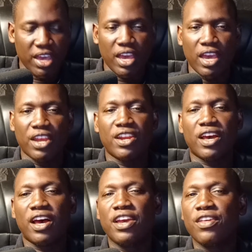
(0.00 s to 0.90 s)
And
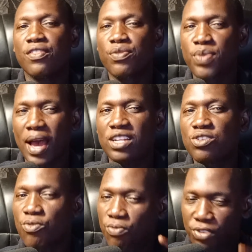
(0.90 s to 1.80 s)
uh, in that
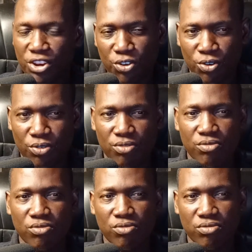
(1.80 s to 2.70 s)
video,
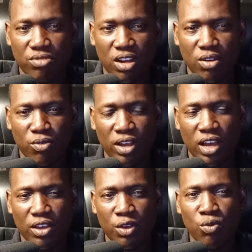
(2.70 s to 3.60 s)
where,
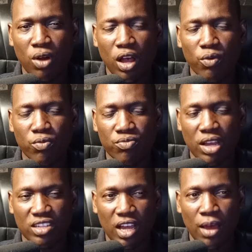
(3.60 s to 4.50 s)
where he
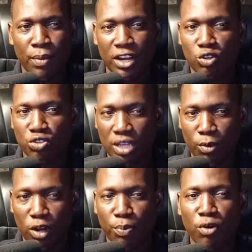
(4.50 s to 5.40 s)
that uh, I managed to
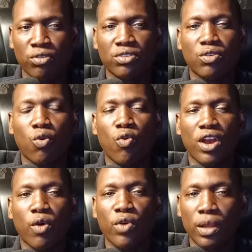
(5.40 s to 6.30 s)
stumble upon, where
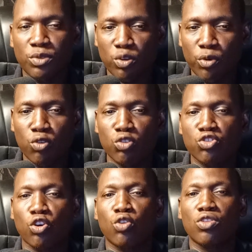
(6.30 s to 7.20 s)
William Samoei was
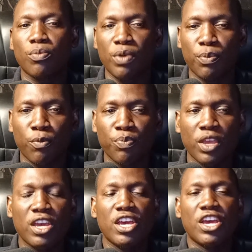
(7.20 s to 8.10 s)
talking to the people,
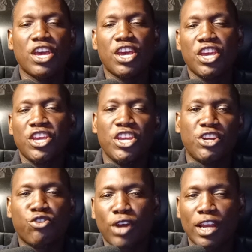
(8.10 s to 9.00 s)
he
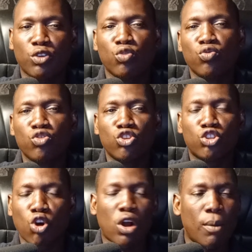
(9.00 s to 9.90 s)
tried to
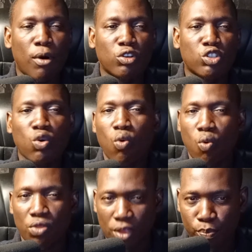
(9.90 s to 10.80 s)
talk about
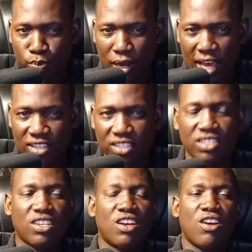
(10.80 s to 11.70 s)
the plans
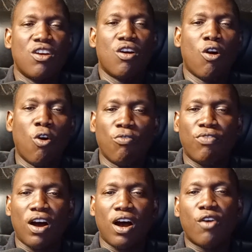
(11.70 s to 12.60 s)
of
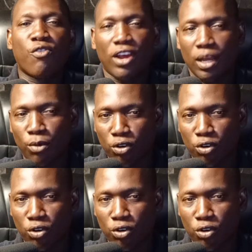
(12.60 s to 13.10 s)
uh, Raila Amolo